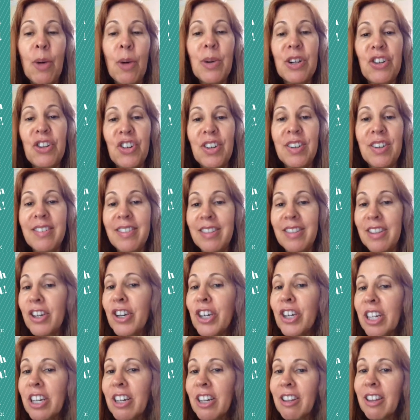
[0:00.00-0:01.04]
which is the
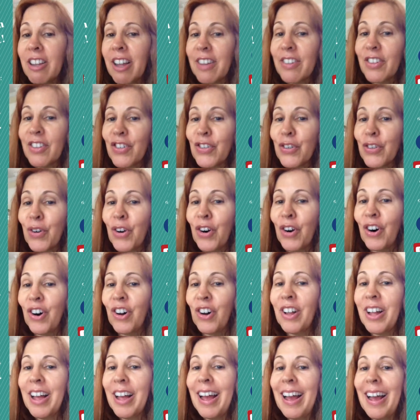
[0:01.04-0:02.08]
good cholesterol,